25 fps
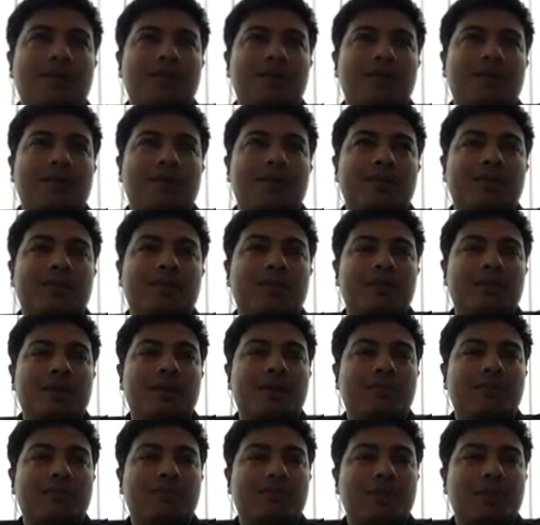
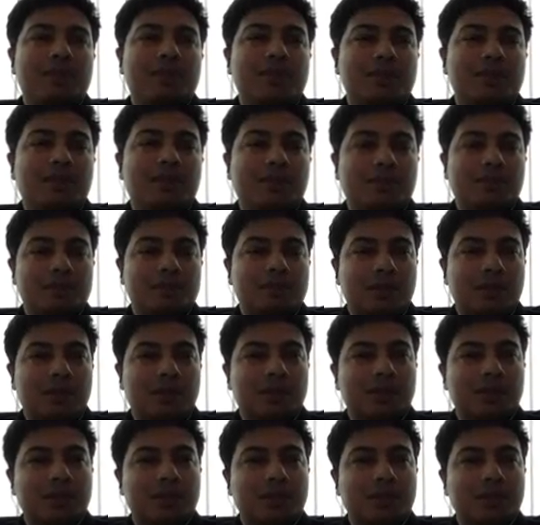their piece of
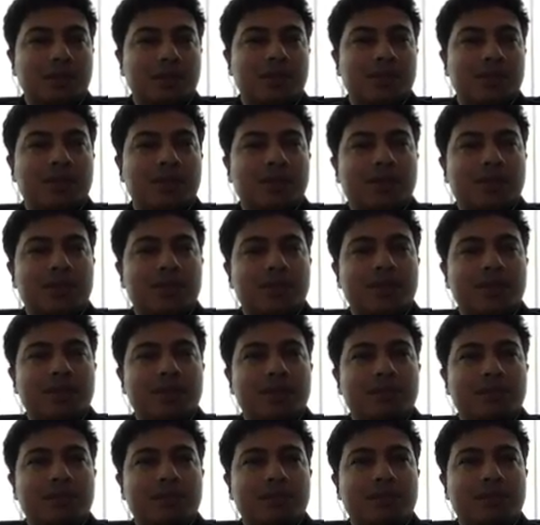assignment, their
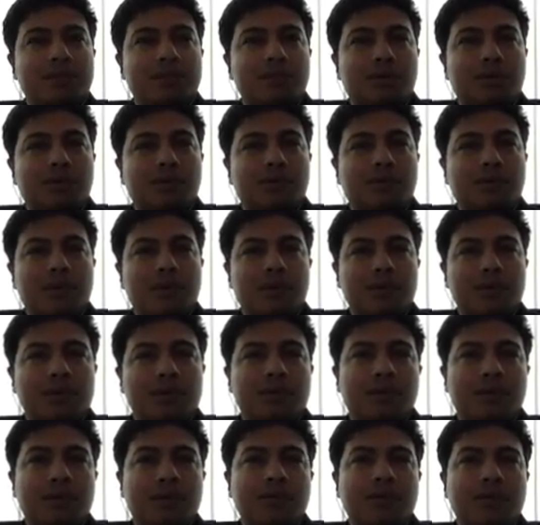written piece of their
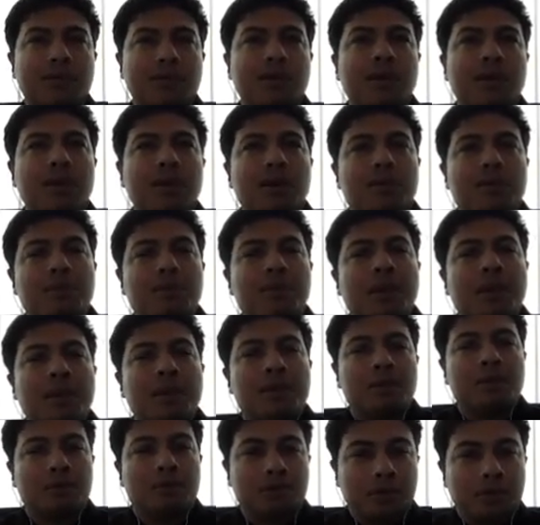assignment might
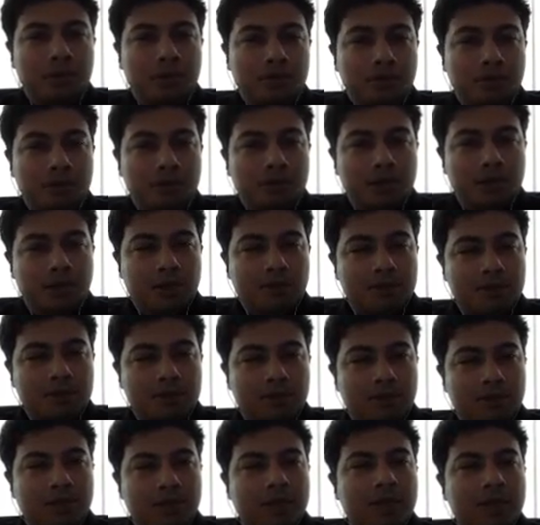not be good enough,
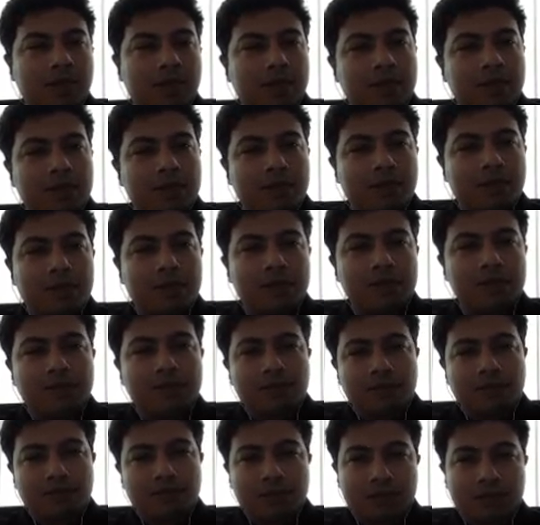so they cut and paste
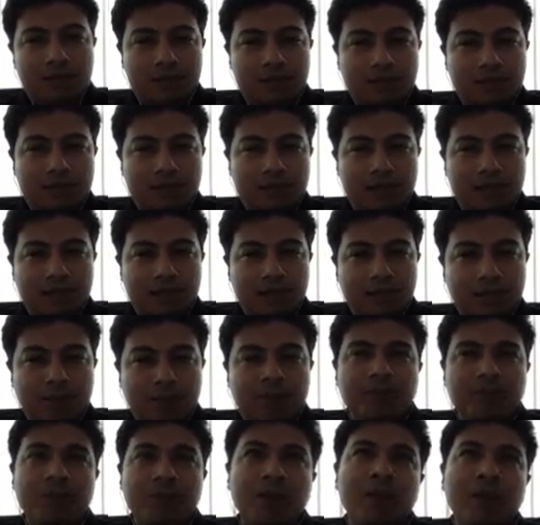from the internet.
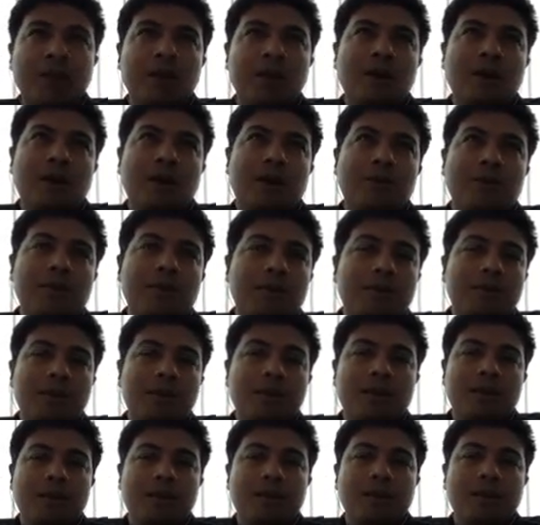And maybe
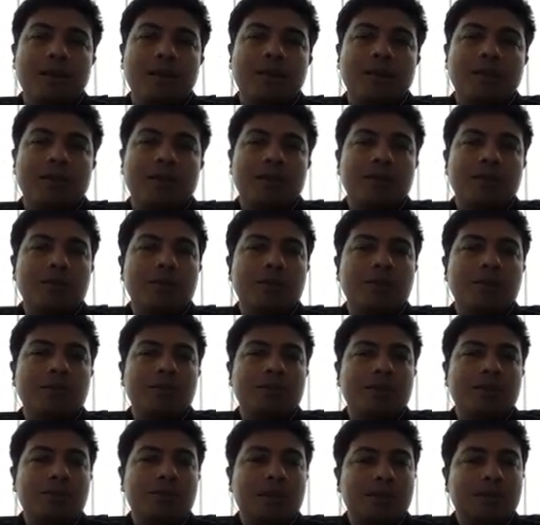they do
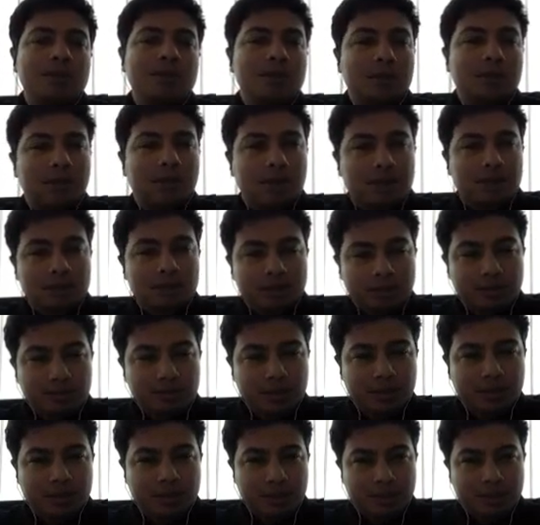things last
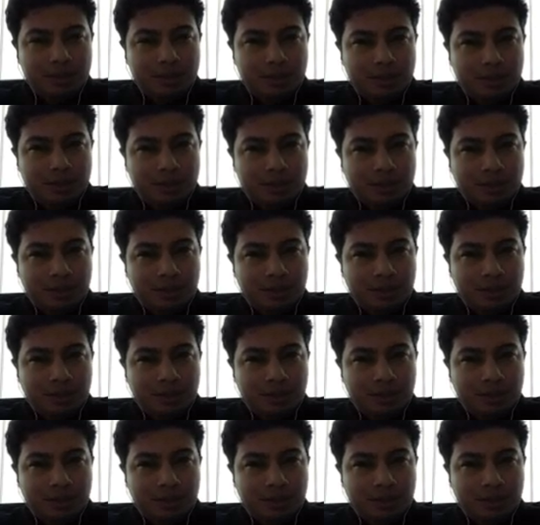minute,